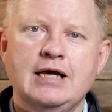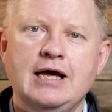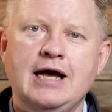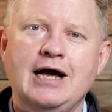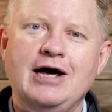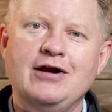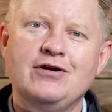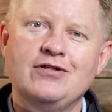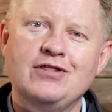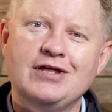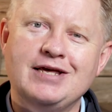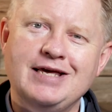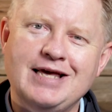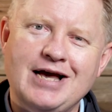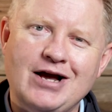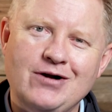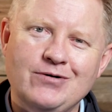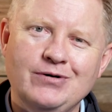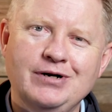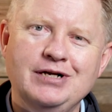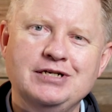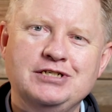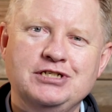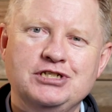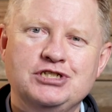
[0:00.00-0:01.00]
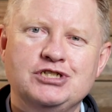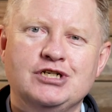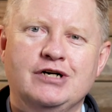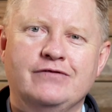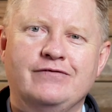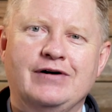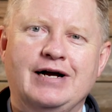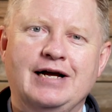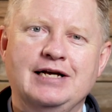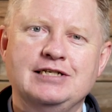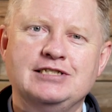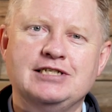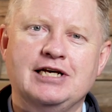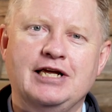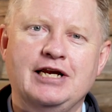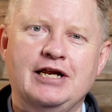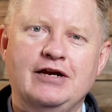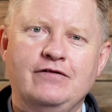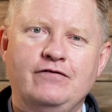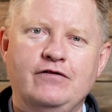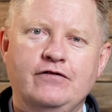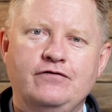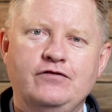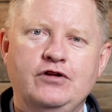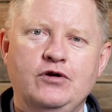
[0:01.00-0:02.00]
Under the current edition of AS
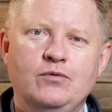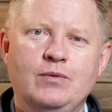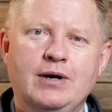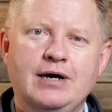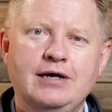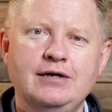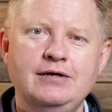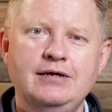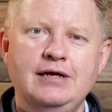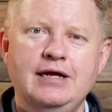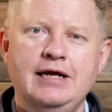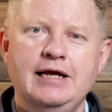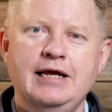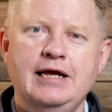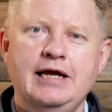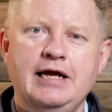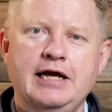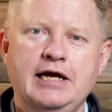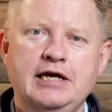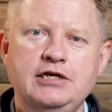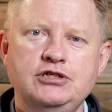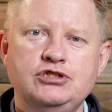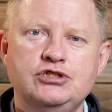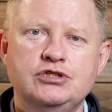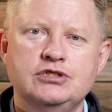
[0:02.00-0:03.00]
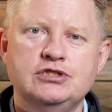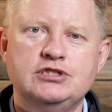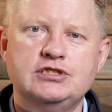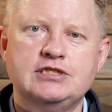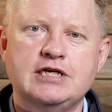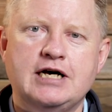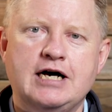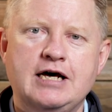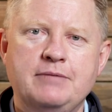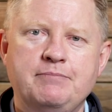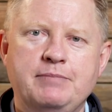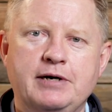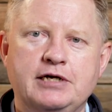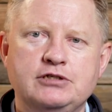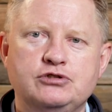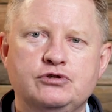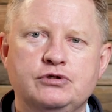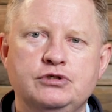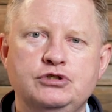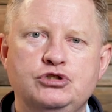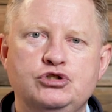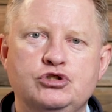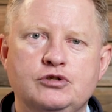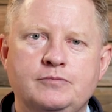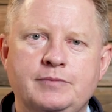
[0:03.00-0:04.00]
1851, engine start
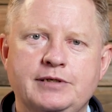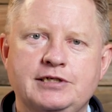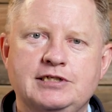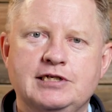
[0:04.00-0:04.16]
batteries should be